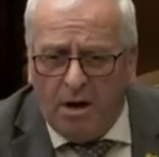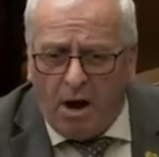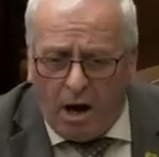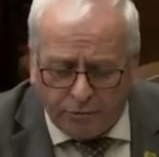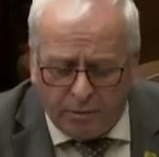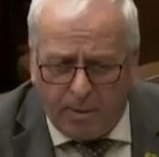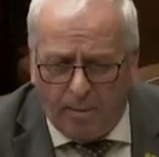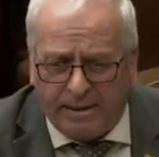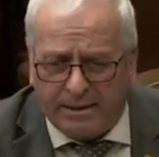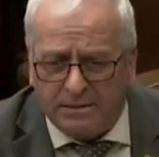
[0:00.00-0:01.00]
All the
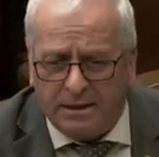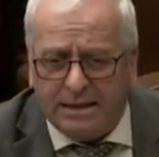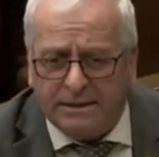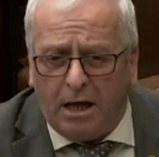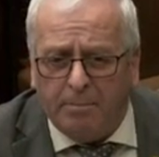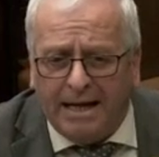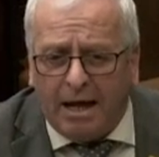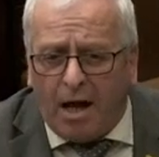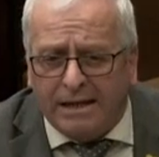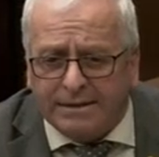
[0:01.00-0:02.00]
Republicans. And that's my
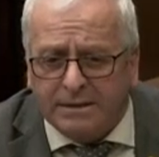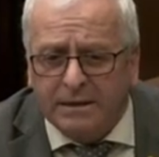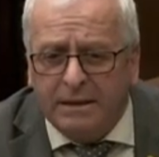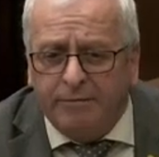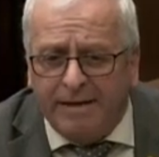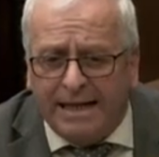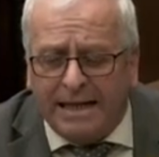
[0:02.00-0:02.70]
honest feeling.